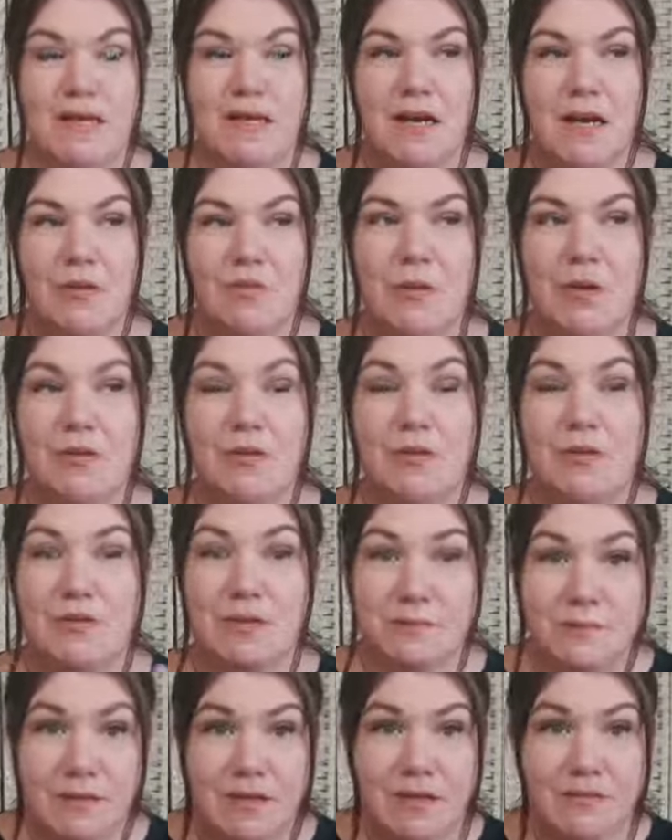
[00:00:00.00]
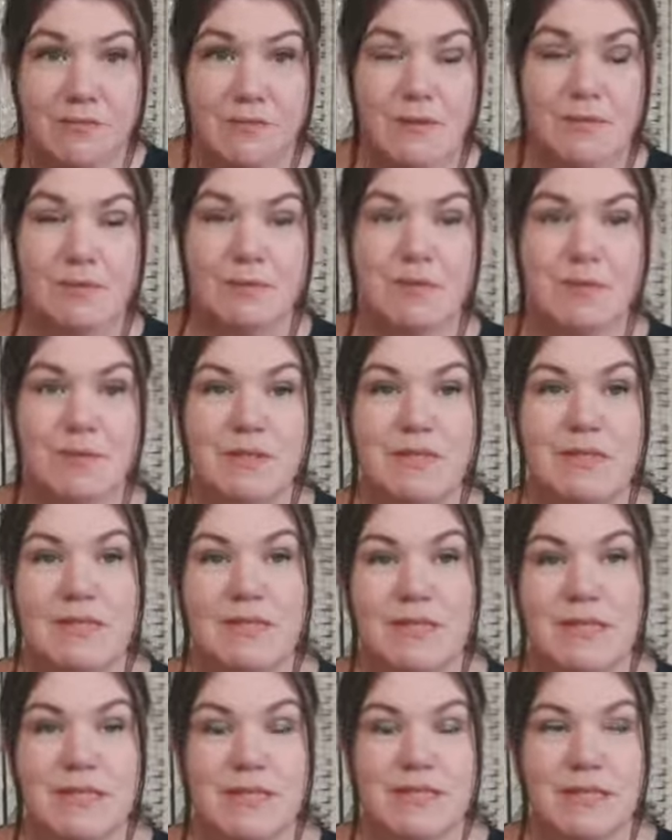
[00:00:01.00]
I work with the spirit of people's
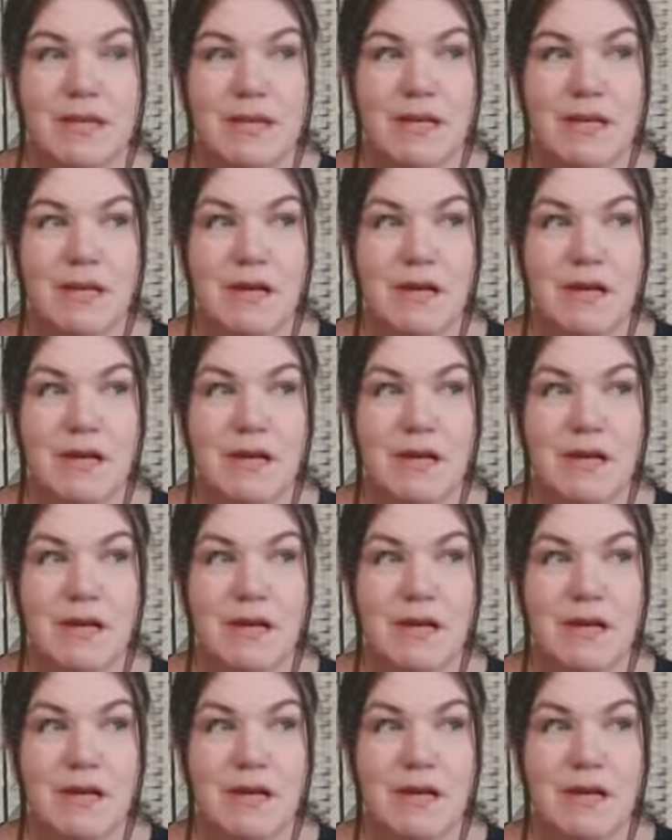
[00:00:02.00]
businesses.